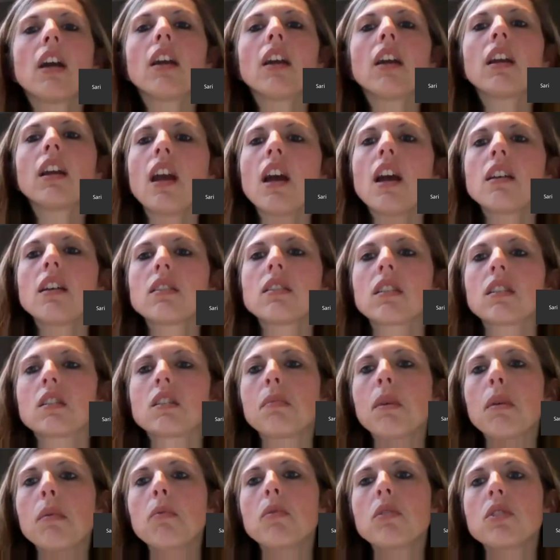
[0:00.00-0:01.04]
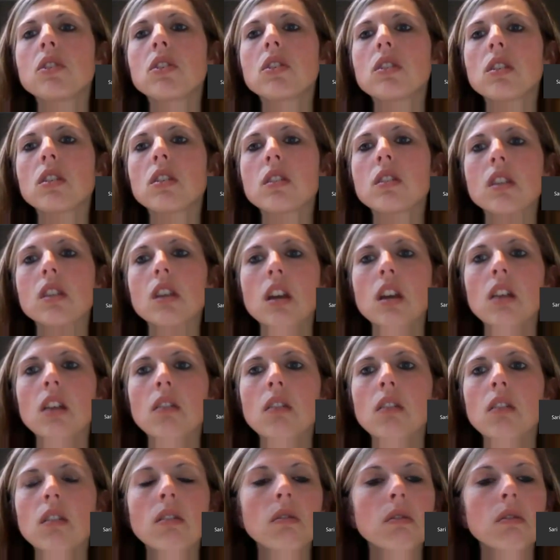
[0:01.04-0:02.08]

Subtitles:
going to ask us. Maybe we should just, I don't know.